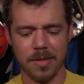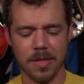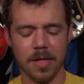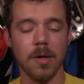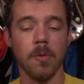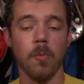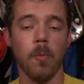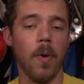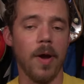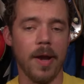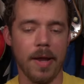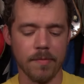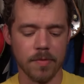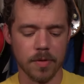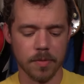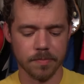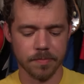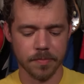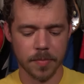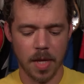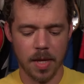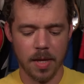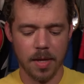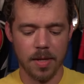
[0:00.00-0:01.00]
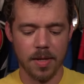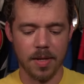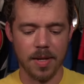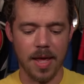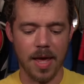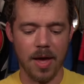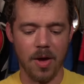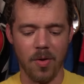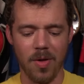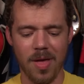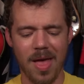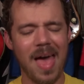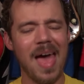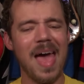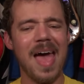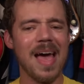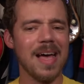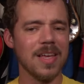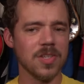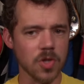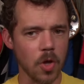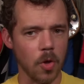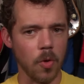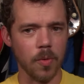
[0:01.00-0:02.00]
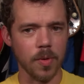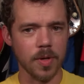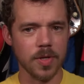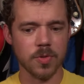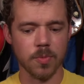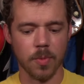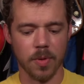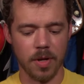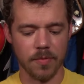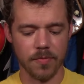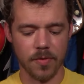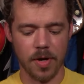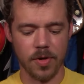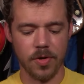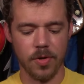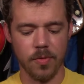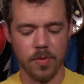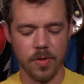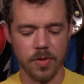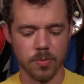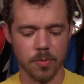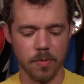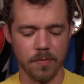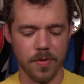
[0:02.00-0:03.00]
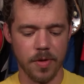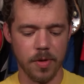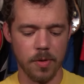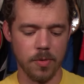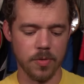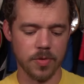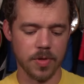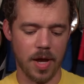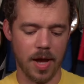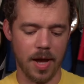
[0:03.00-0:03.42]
whatever. Now, as always, whenever I do these reviews,